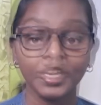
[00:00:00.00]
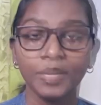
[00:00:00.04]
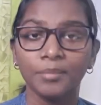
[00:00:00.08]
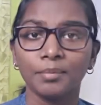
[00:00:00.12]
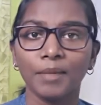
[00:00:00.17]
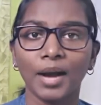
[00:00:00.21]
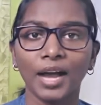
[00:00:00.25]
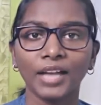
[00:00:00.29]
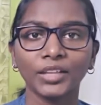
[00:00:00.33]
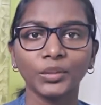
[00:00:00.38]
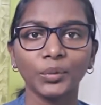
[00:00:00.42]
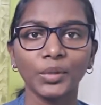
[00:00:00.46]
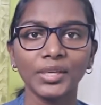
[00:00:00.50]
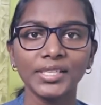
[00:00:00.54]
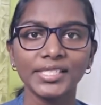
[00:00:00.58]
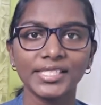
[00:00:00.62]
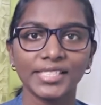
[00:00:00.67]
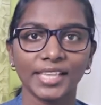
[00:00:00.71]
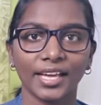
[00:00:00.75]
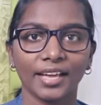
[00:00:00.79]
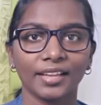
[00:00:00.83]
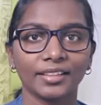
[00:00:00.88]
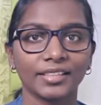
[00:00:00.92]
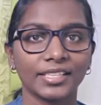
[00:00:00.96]
Mark
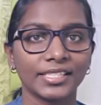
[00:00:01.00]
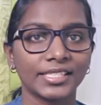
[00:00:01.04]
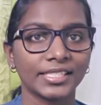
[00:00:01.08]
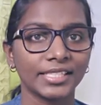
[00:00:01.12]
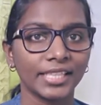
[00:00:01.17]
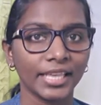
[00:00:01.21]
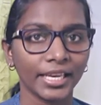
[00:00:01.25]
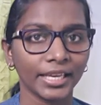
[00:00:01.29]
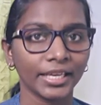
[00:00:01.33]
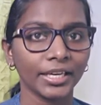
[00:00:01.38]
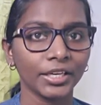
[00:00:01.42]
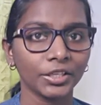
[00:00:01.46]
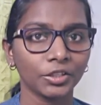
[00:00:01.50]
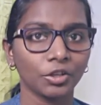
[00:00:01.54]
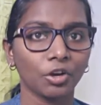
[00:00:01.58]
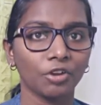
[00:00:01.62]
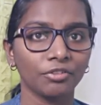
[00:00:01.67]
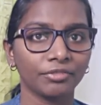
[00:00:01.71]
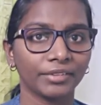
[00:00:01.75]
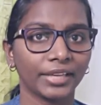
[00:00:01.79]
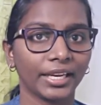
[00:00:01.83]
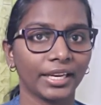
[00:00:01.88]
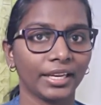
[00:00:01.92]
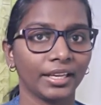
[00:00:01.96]
Twain said the secret
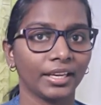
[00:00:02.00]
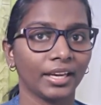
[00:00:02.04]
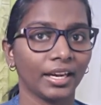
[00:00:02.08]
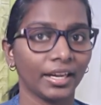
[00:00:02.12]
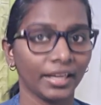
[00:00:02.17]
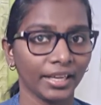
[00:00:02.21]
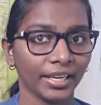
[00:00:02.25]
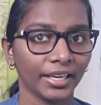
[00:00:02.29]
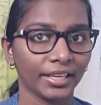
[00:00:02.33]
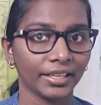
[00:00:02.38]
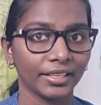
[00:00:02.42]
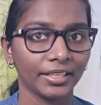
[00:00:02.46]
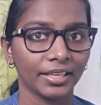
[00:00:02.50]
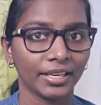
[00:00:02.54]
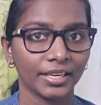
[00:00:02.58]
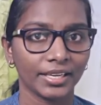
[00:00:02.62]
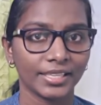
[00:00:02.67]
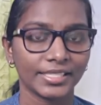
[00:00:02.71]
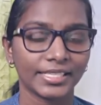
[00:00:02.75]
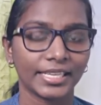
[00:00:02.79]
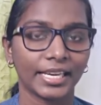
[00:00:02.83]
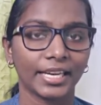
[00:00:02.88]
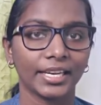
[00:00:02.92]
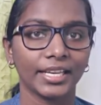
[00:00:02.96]
of getting ahead
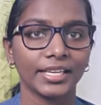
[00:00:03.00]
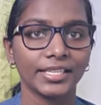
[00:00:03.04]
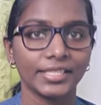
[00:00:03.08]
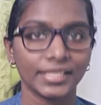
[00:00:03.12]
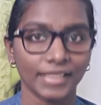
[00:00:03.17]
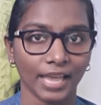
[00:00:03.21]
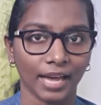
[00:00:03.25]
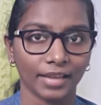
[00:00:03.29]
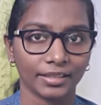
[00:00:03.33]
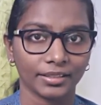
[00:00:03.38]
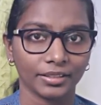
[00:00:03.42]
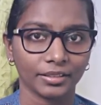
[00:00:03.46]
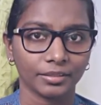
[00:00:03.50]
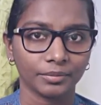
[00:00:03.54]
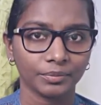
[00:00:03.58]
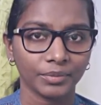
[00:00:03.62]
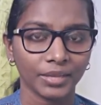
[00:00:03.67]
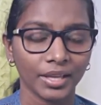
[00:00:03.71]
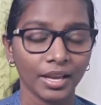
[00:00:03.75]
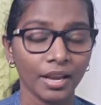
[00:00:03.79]
is getting started.